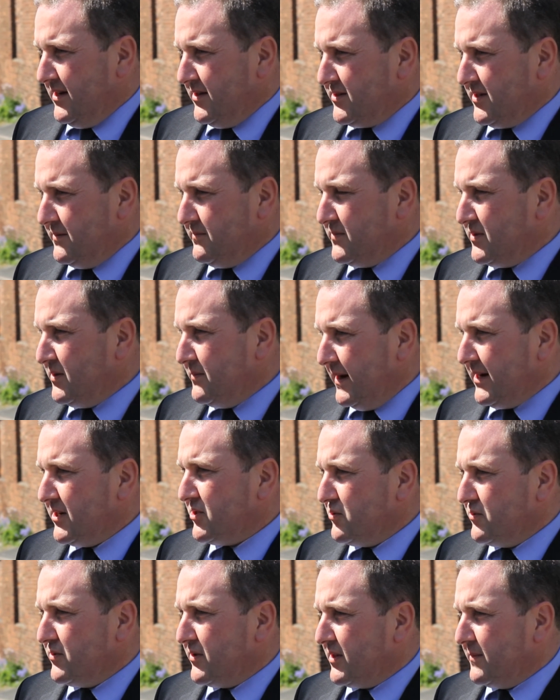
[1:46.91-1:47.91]
to make
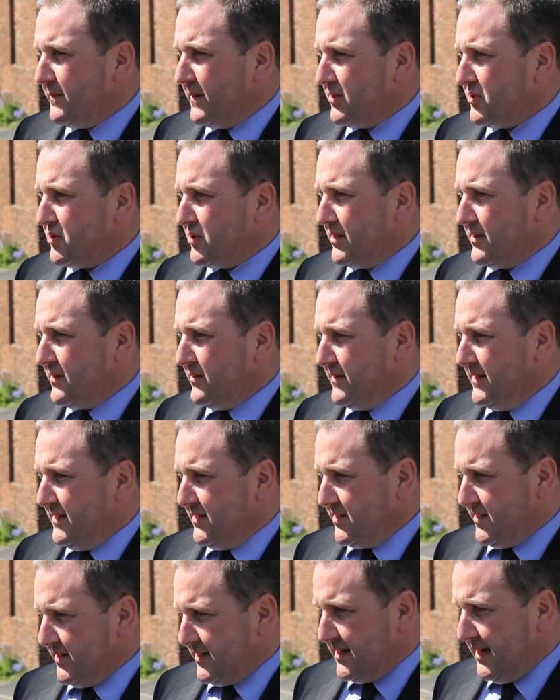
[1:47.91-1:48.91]
sure that the bus shuttle is
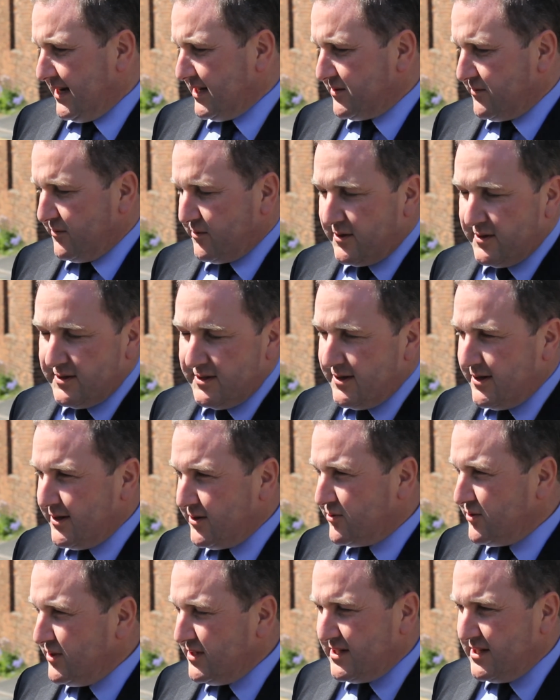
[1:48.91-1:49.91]
successful, because it
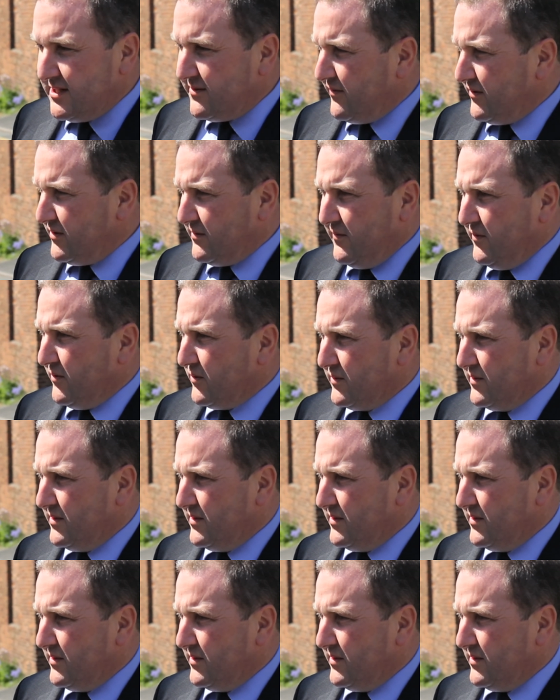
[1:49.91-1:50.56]
increases footfall.